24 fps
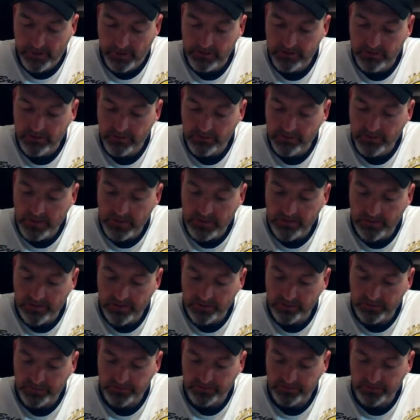
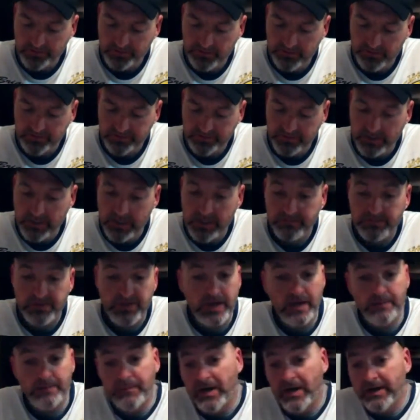100% of the time, and
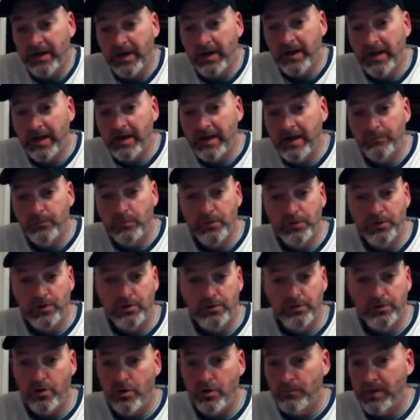I might not have one
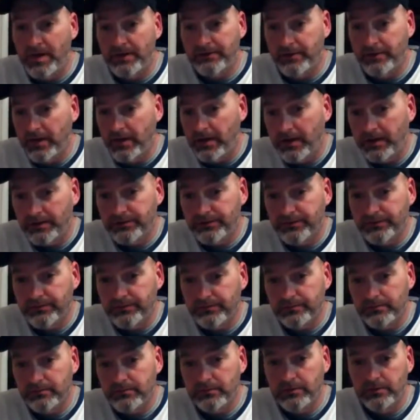on all my rods.
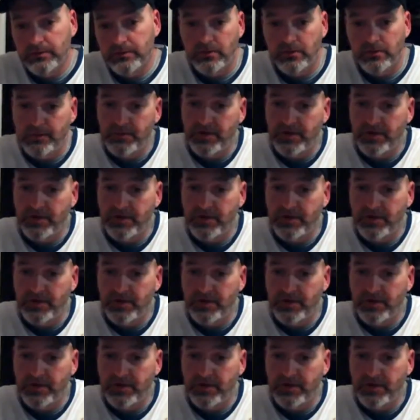I